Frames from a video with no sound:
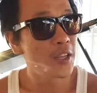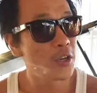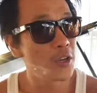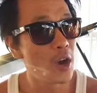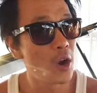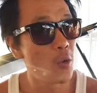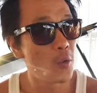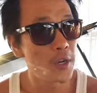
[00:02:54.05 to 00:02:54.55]
You
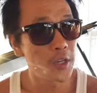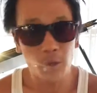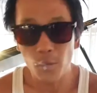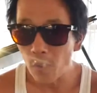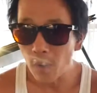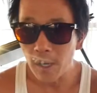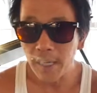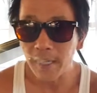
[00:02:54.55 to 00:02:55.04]
know, when you're
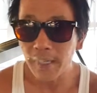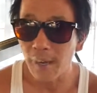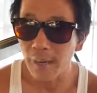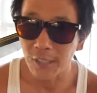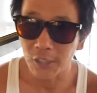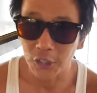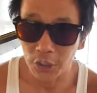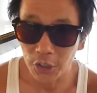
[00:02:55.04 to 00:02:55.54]
working
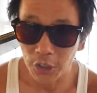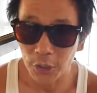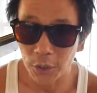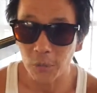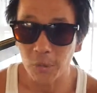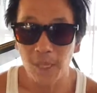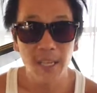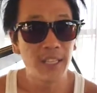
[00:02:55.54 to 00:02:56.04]
on a
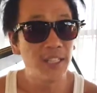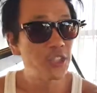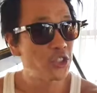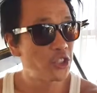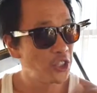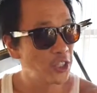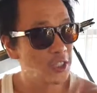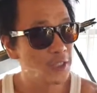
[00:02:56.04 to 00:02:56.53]
shoot,
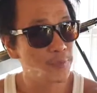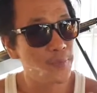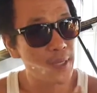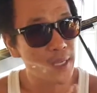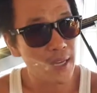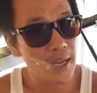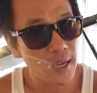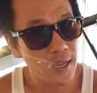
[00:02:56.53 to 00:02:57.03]
just
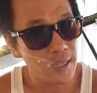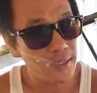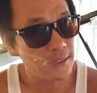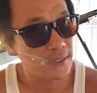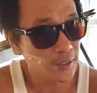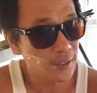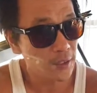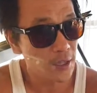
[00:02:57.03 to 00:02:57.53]

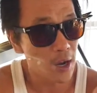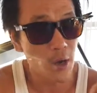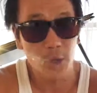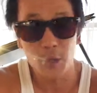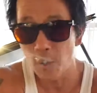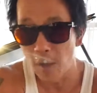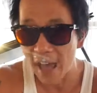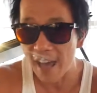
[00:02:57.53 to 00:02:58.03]
because, you know,
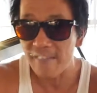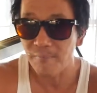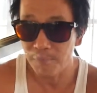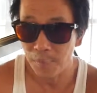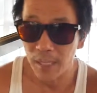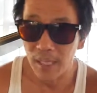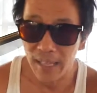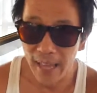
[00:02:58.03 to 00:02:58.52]
you
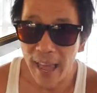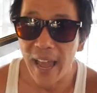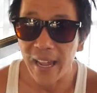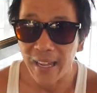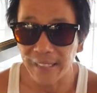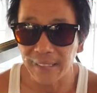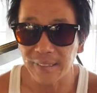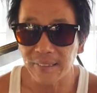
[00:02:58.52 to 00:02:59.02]
have
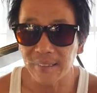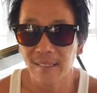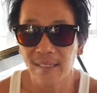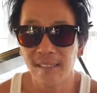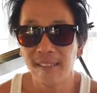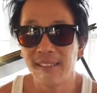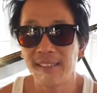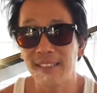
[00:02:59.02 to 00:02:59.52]
PAs,
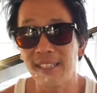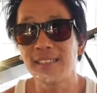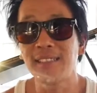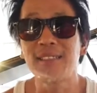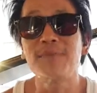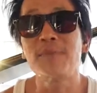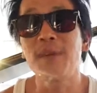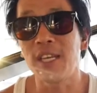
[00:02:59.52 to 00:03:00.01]

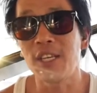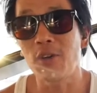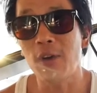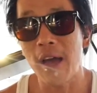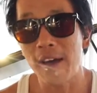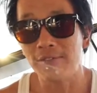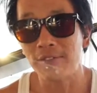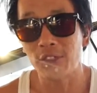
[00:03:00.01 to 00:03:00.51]
doesn't mean you
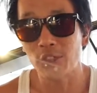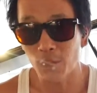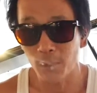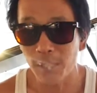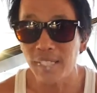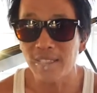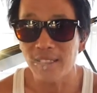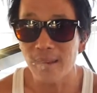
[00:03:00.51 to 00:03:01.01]
have to
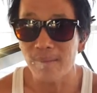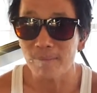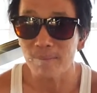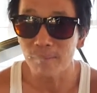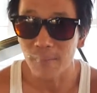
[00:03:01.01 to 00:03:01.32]
treat them